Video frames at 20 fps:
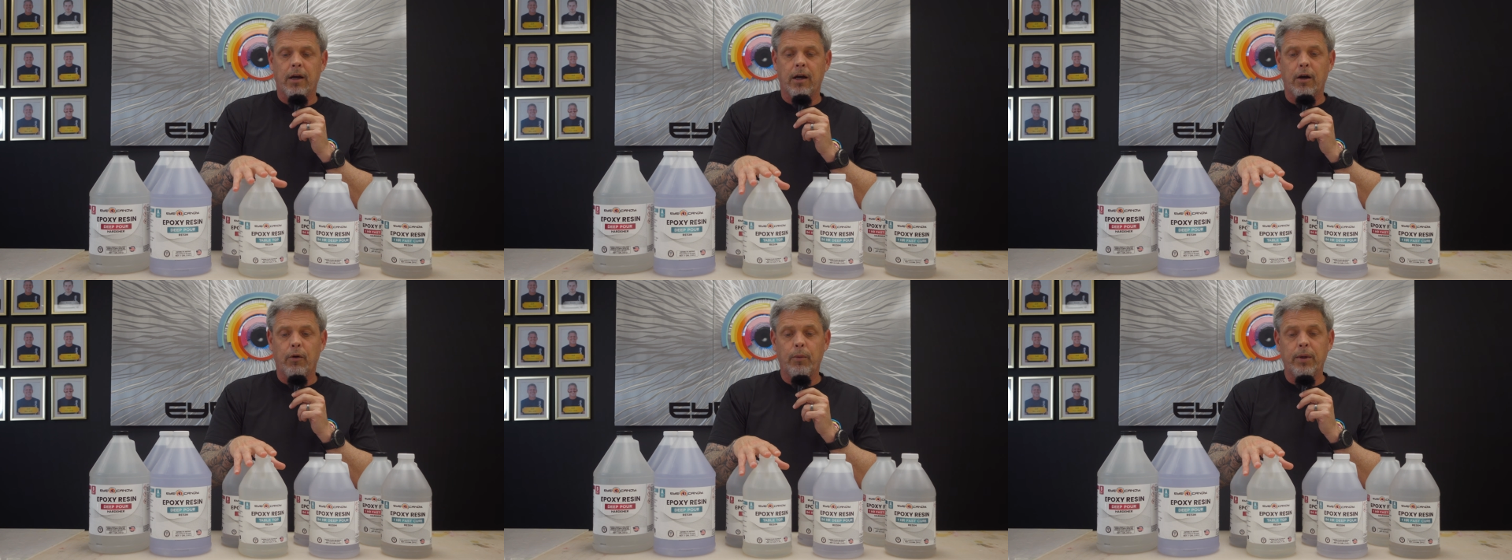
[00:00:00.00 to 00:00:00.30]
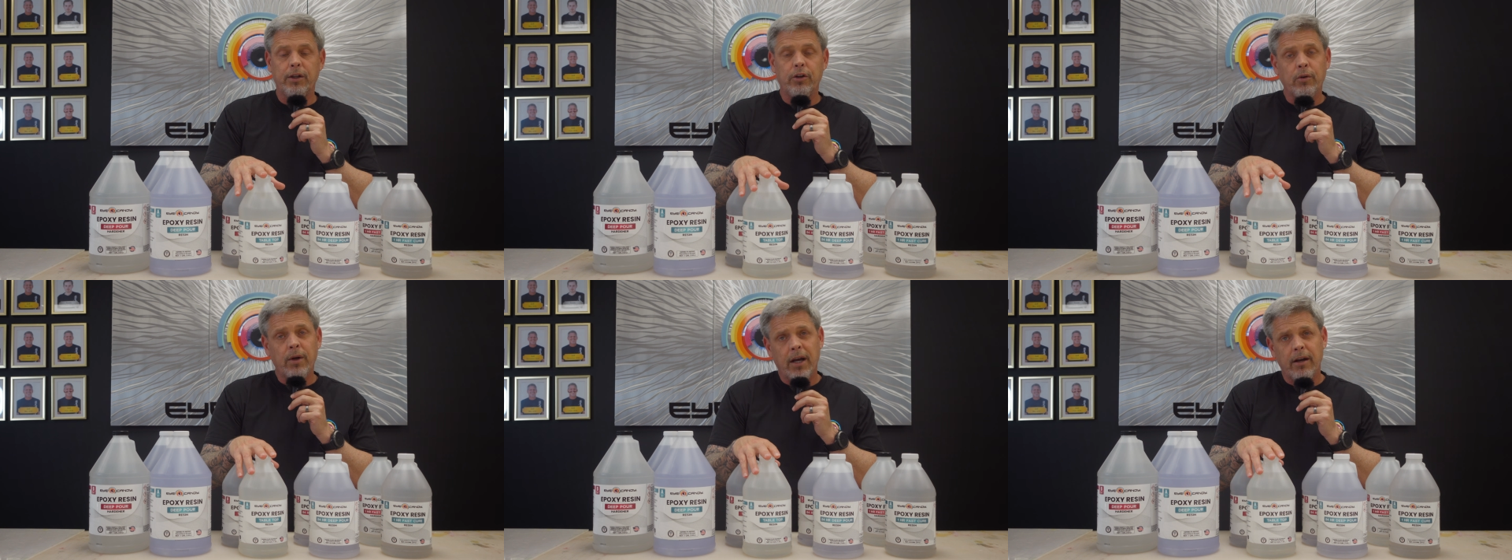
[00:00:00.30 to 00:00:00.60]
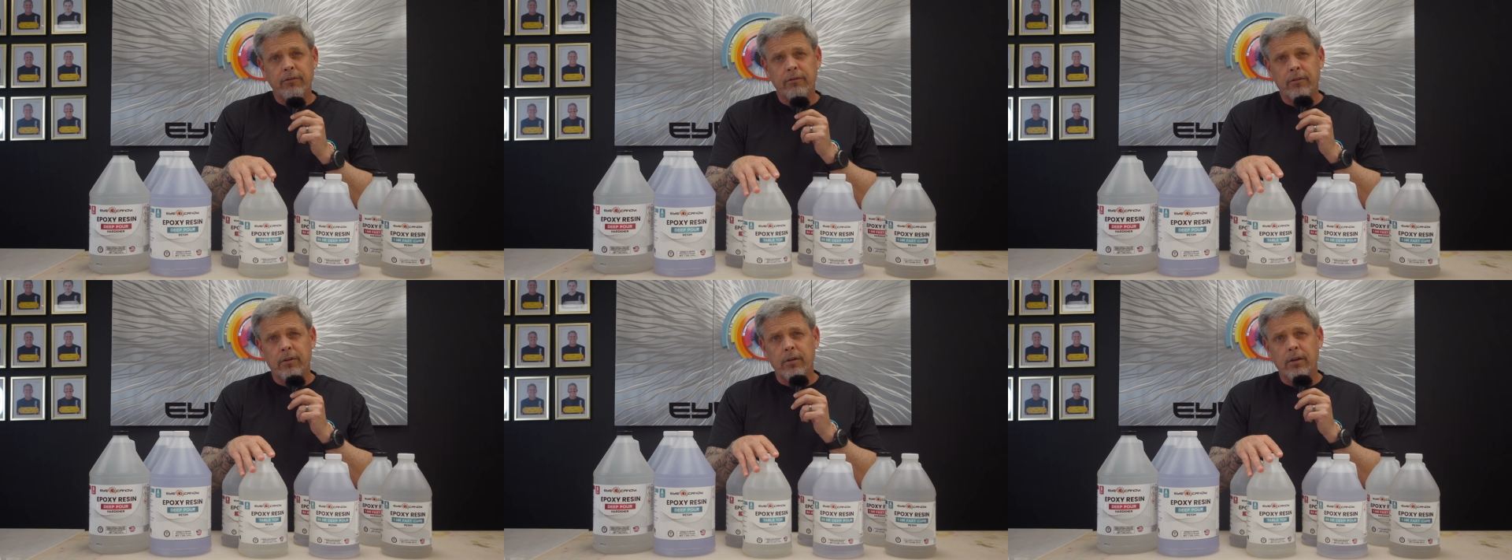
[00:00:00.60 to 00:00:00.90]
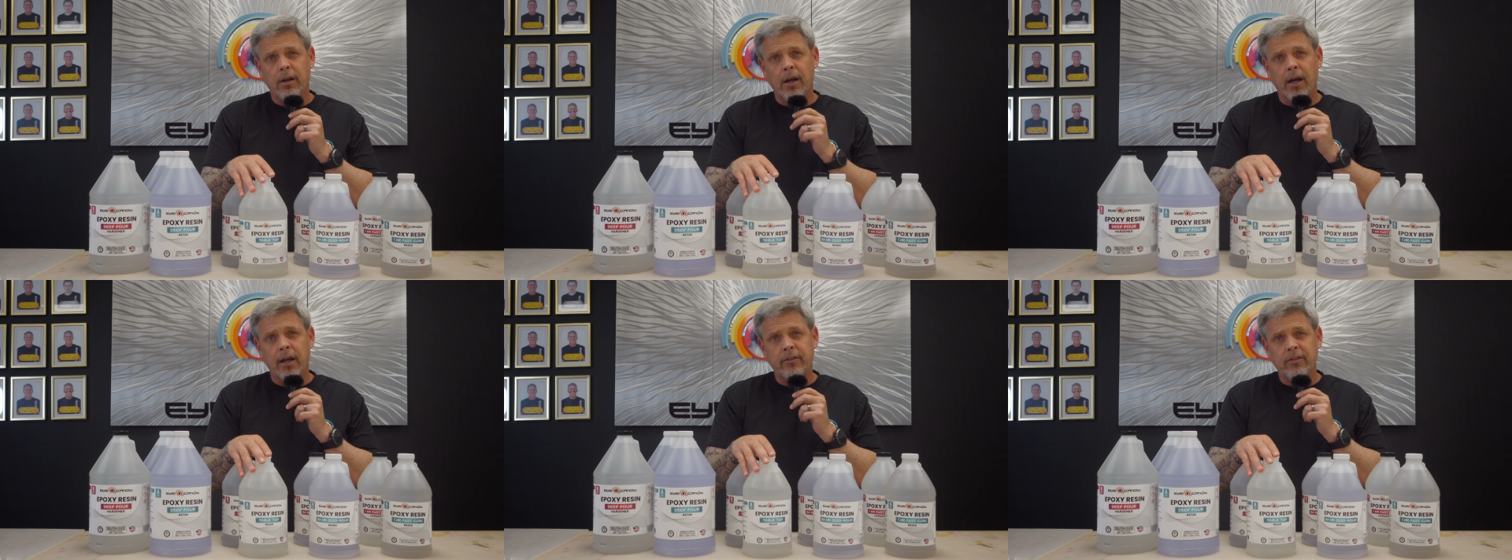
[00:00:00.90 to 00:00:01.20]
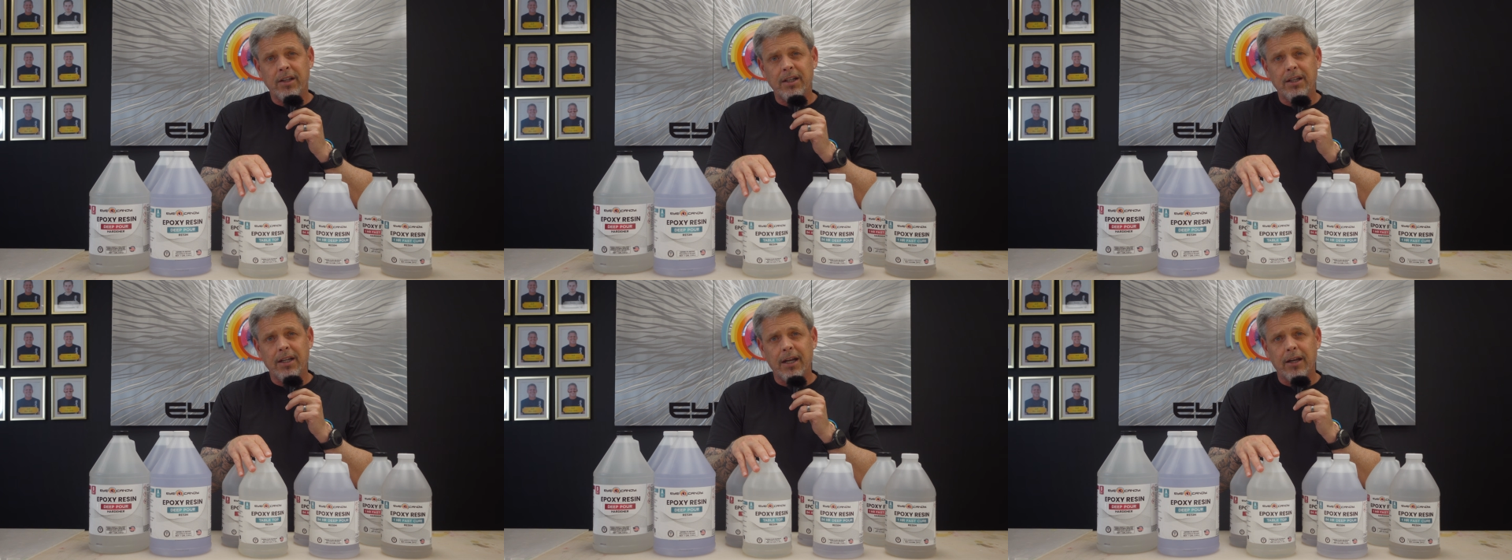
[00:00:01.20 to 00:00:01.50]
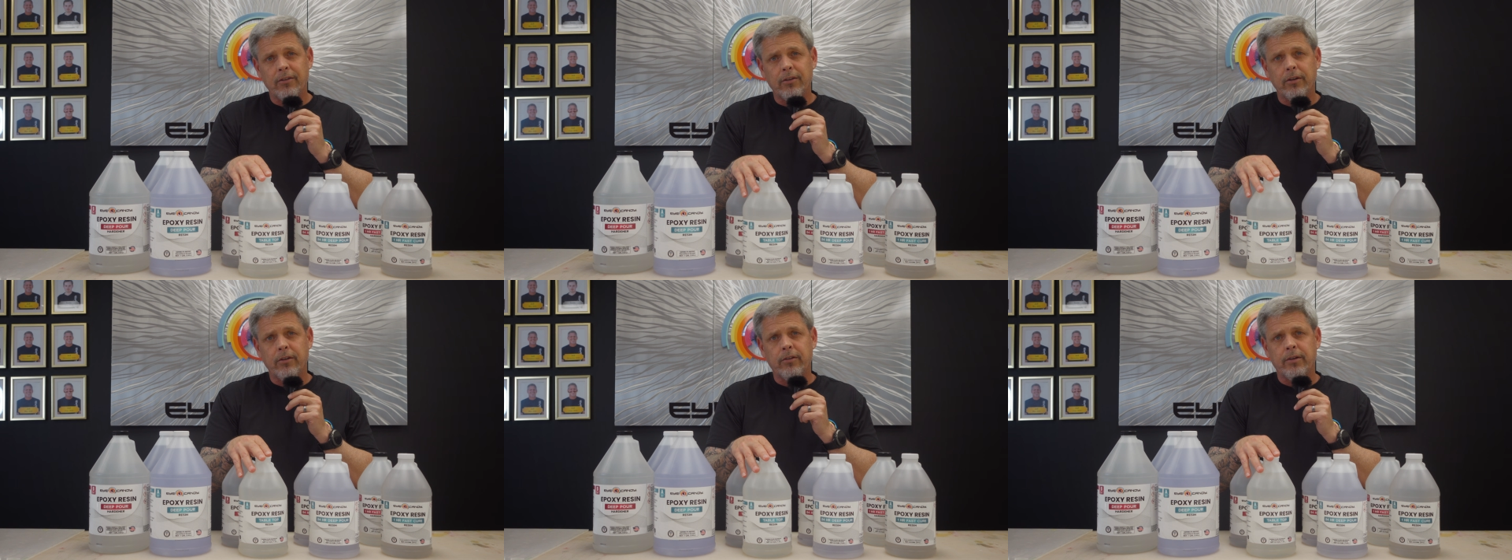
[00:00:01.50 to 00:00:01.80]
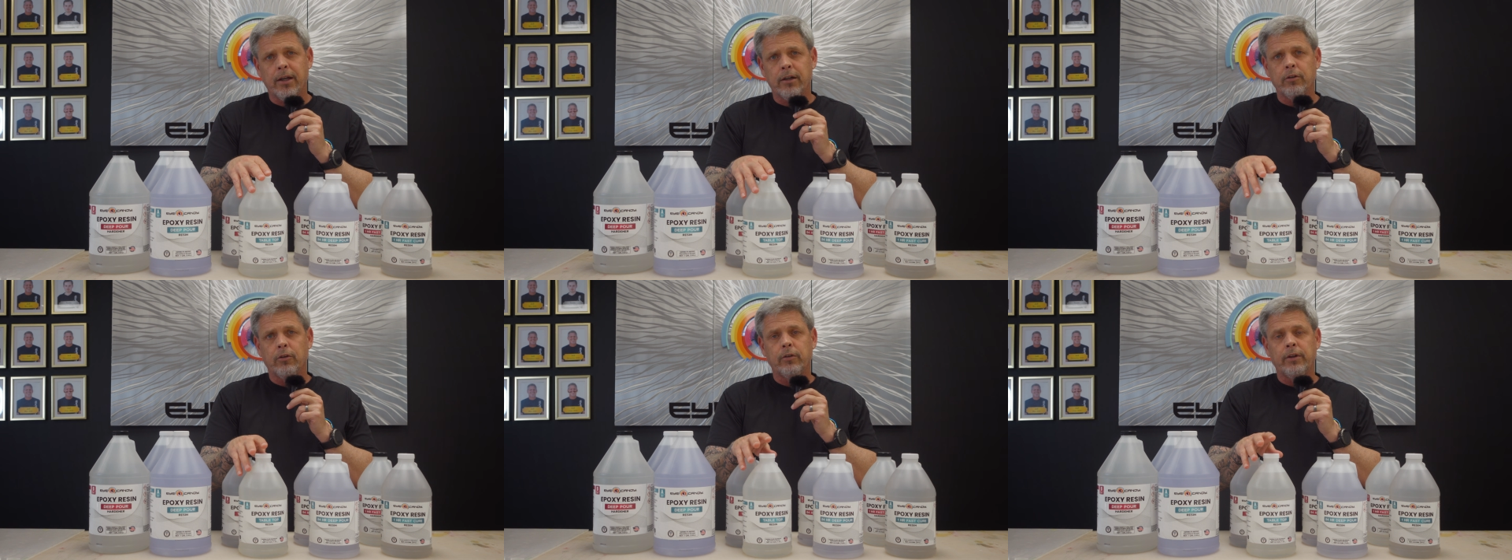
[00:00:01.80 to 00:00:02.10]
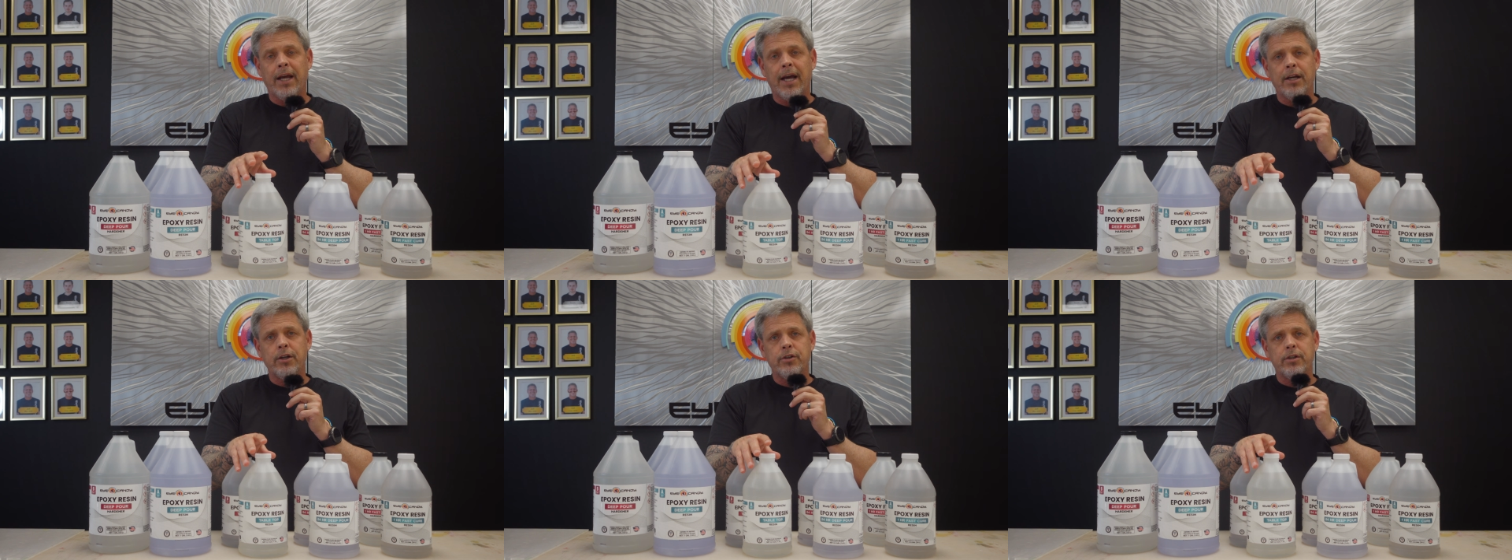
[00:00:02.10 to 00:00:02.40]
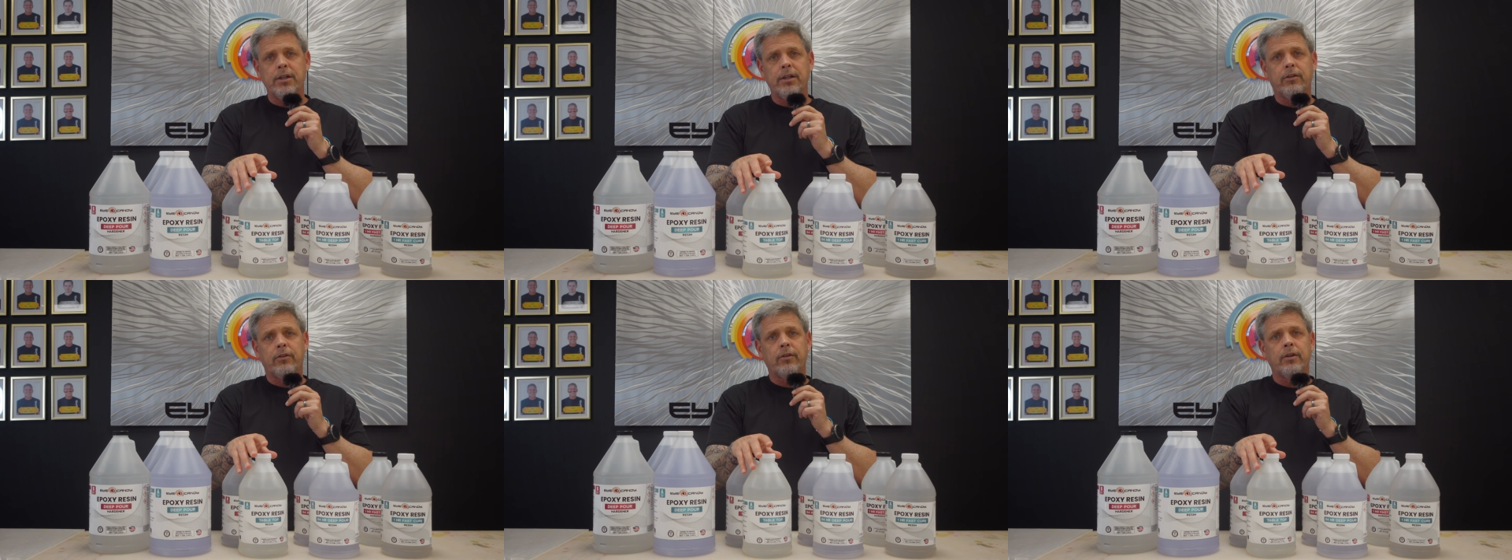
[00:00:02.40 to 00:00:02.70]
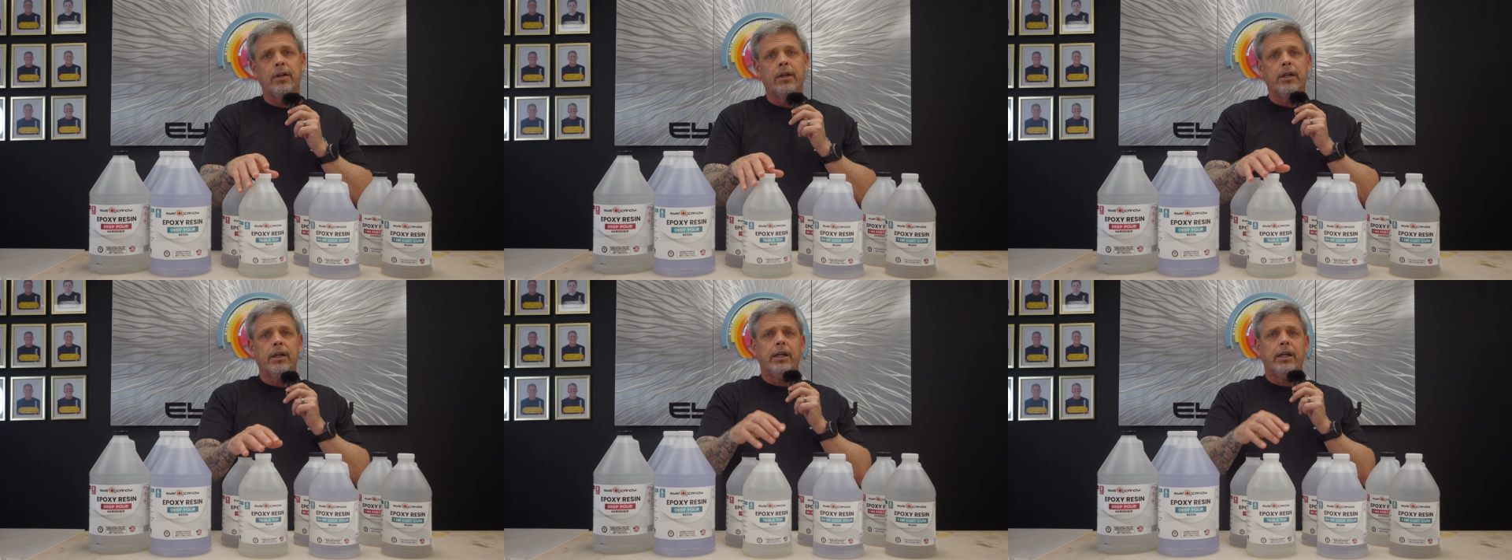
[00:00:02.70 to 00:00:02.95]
we do have TDSs, technical data sheets,